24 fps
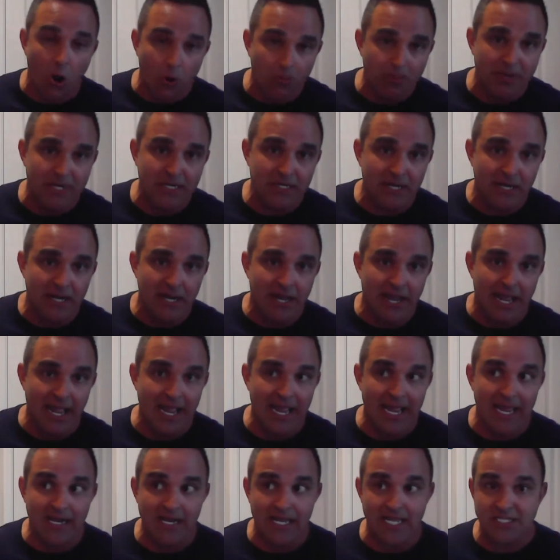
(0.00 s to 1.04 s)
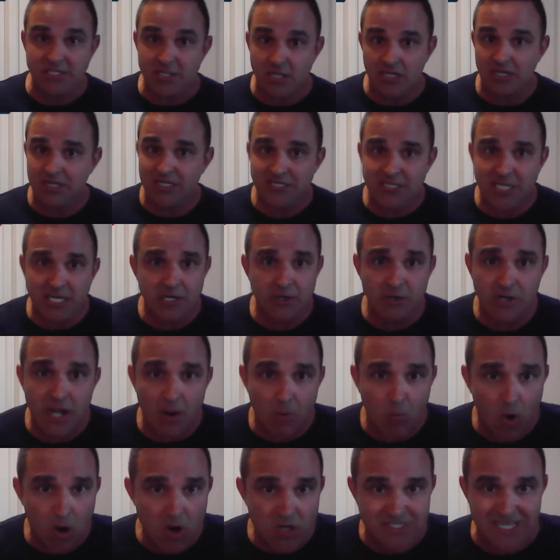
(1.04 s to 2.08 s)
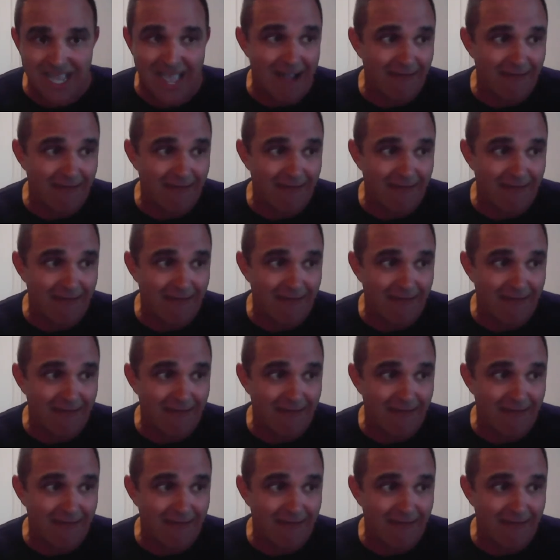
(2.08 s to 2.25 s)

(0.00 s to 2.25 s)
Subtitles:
open, and it's going to continue to get worse.